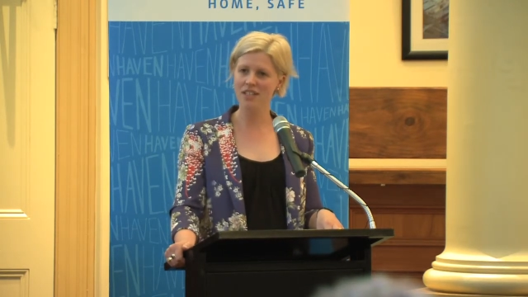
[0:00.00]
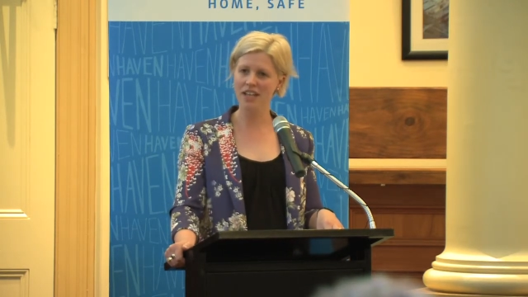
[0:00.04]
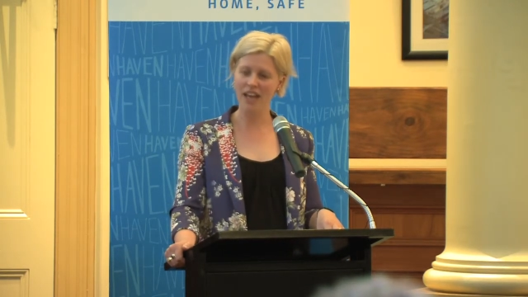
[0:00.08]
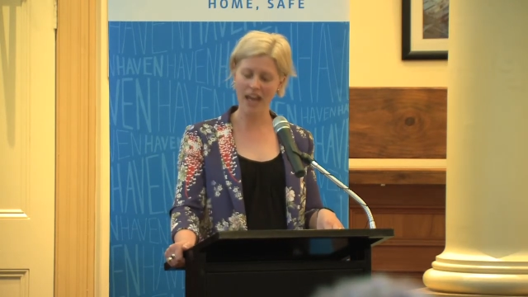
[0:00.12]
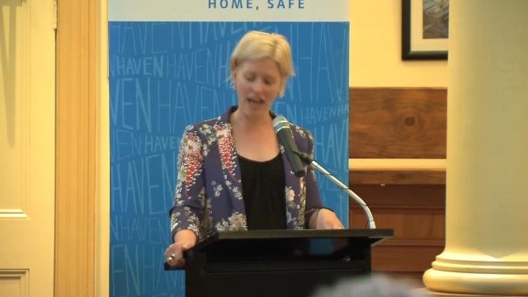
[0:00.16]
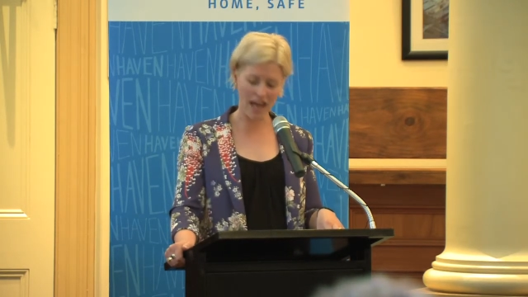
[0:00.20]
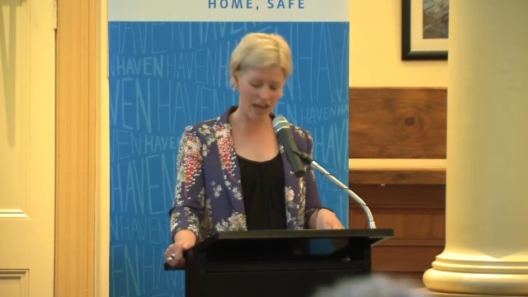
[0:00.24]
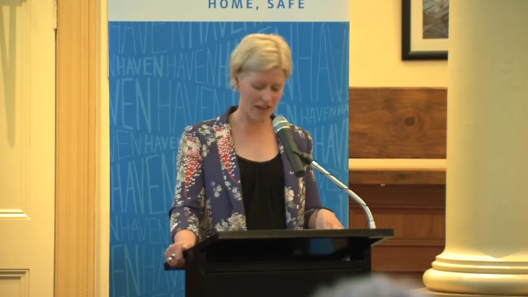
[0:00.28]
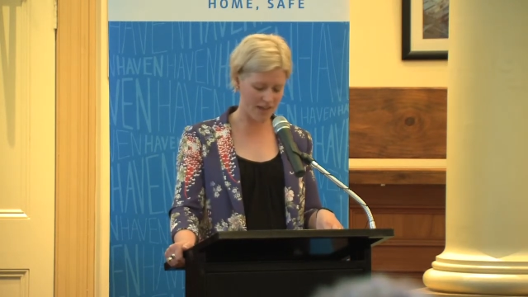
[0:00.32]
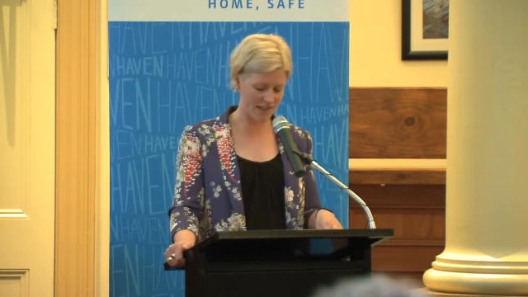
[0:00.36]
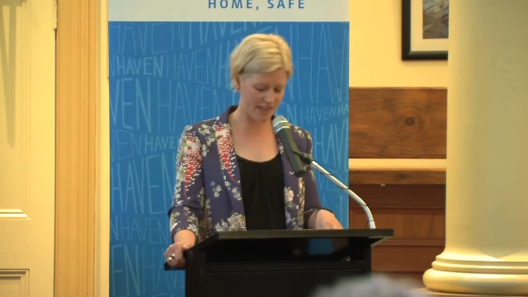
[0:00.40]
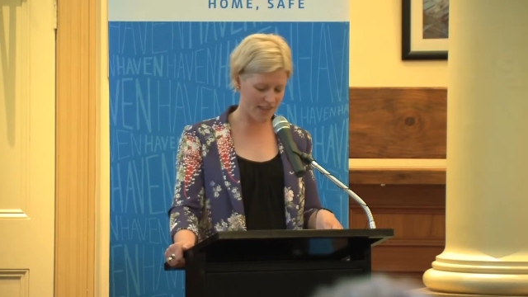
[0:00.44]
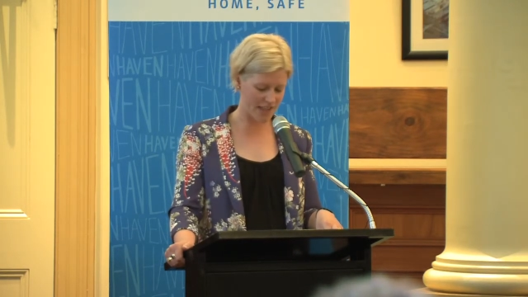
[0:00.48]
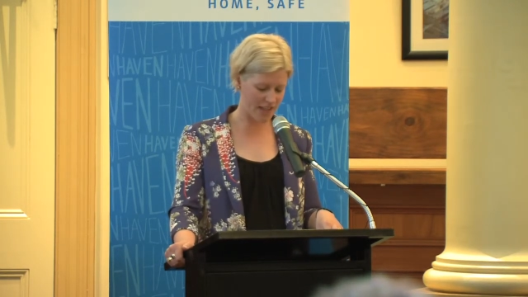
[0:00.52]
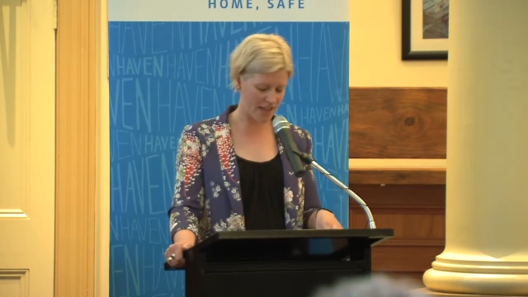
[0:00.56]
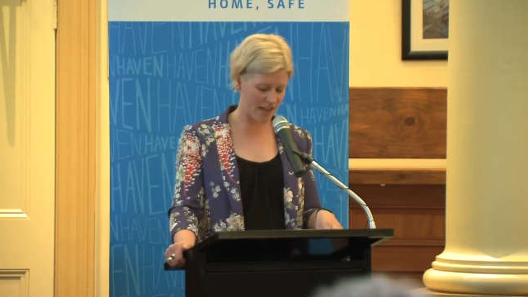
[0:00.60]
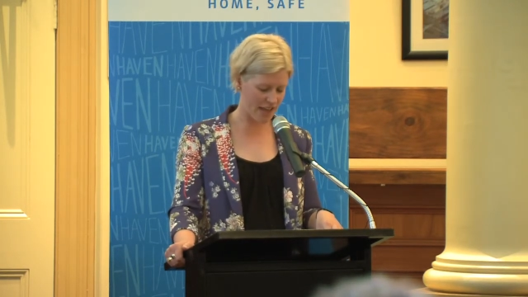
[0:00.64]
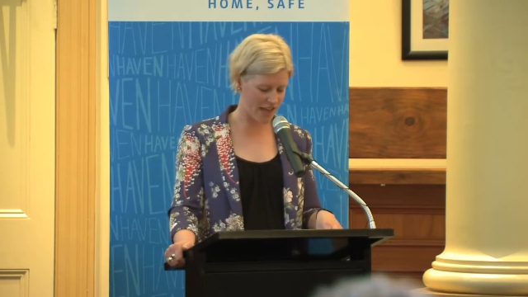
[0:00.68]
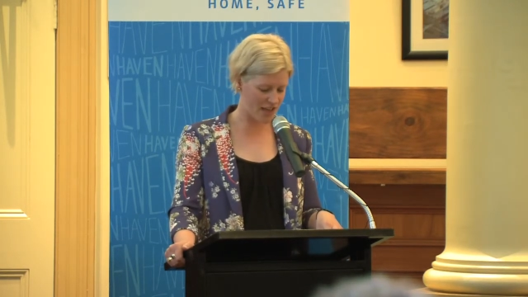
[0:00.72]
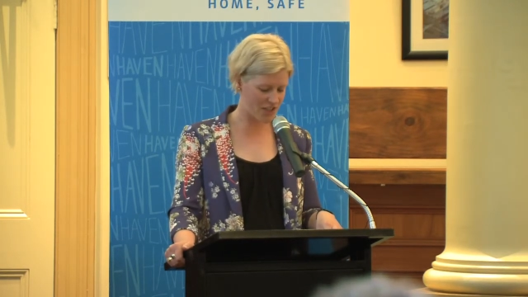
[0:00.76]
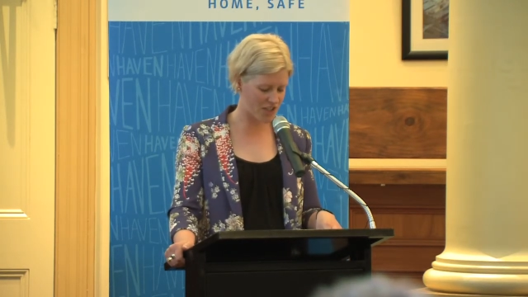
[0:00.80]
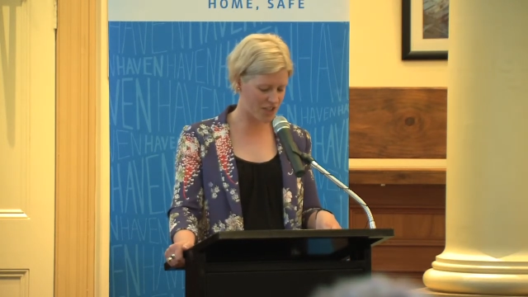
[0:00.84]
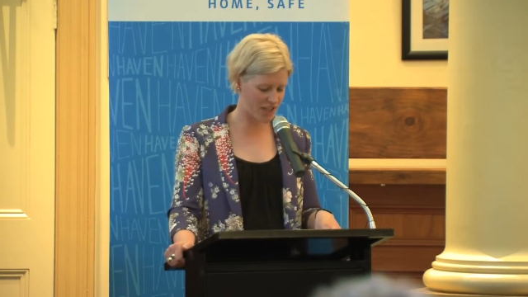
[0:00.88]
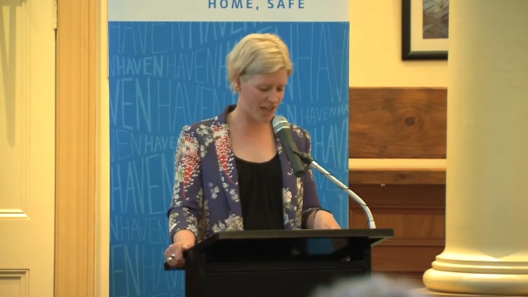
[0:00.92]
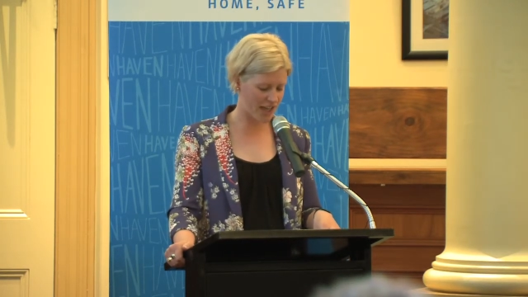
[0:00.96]
housing,
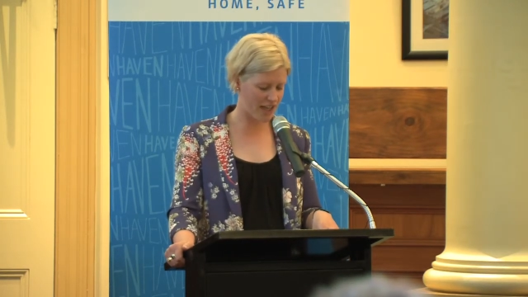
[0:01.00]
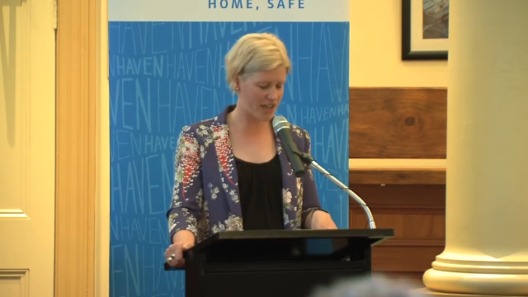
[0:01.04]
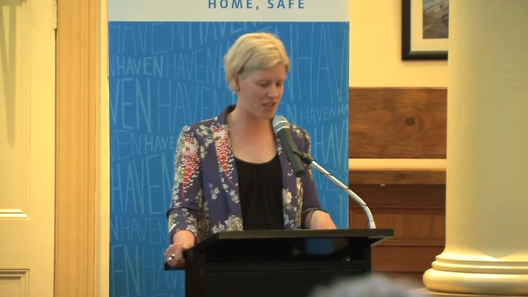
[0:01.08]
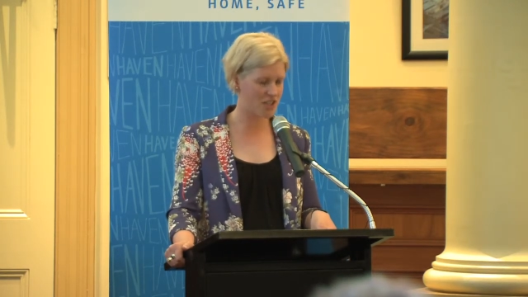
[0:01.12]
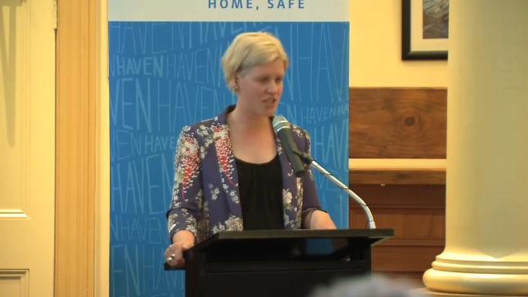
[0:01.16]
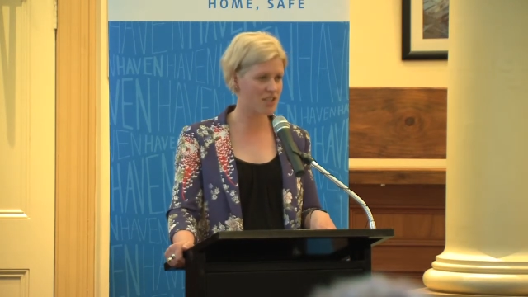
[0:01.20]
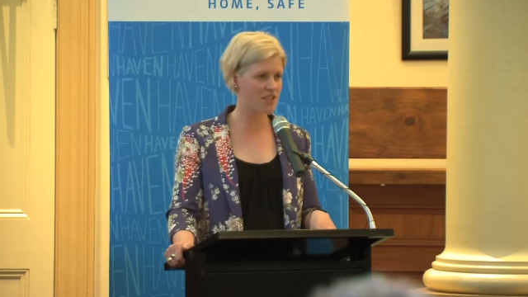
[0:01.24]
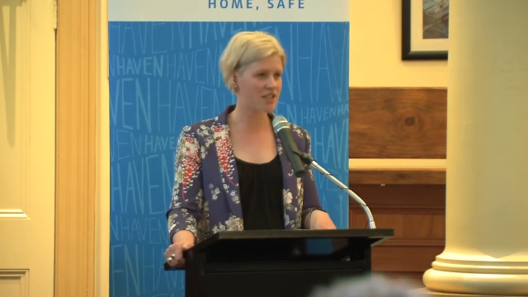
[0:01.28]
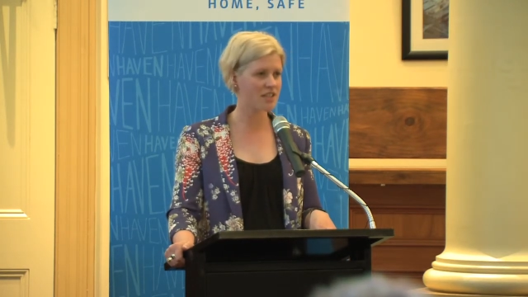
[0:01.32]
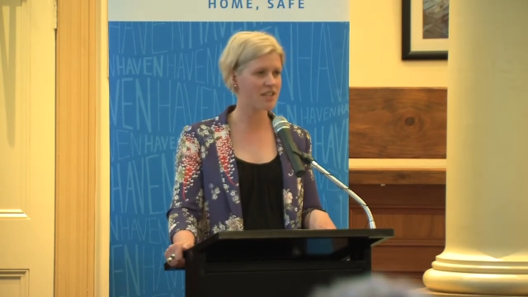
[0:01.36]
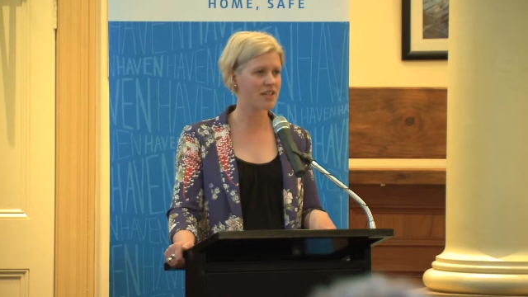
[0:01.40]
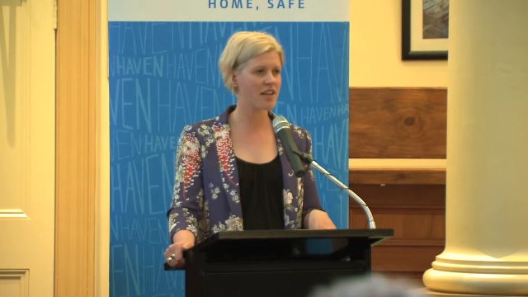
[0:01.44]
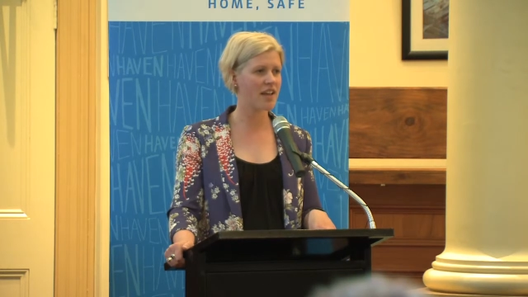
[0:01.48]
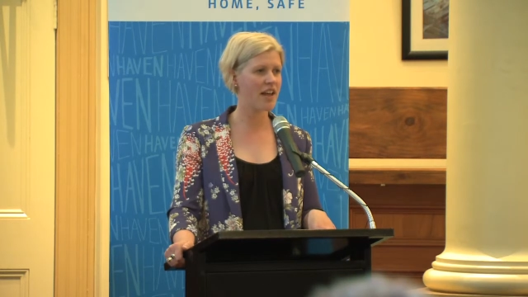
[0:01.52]
education,